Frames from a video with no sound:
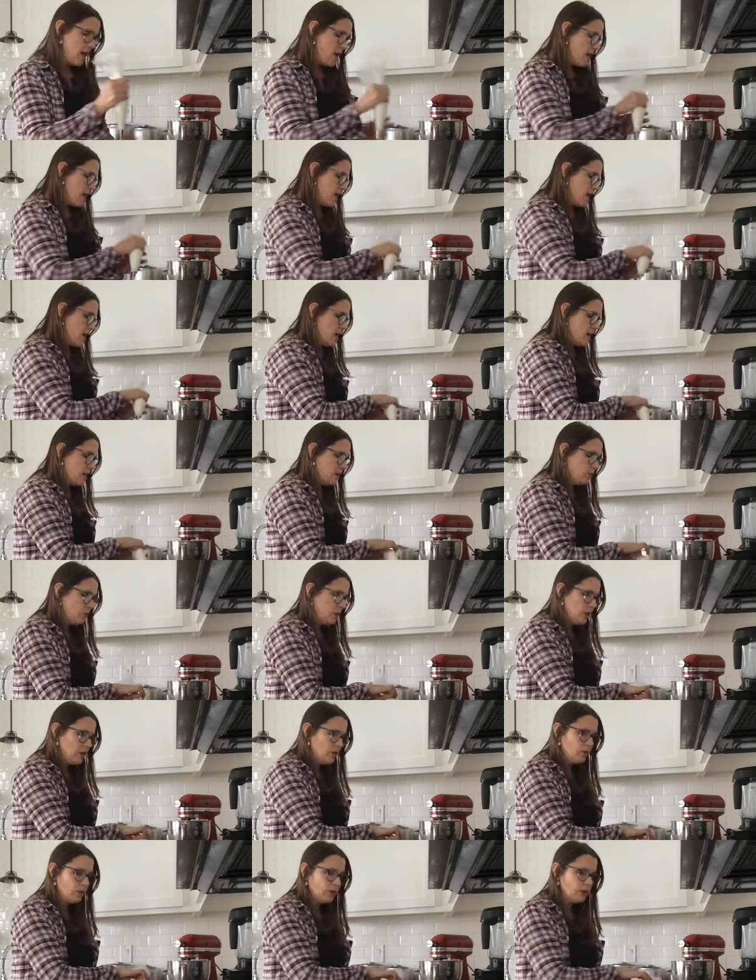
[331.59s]
And
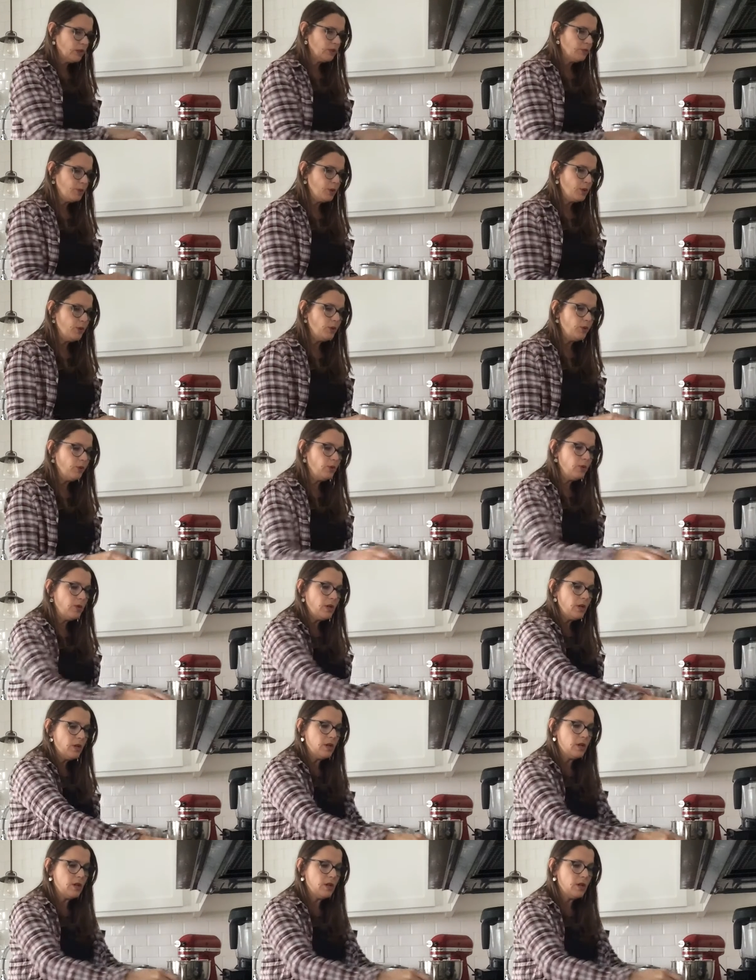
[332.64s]
we will spoon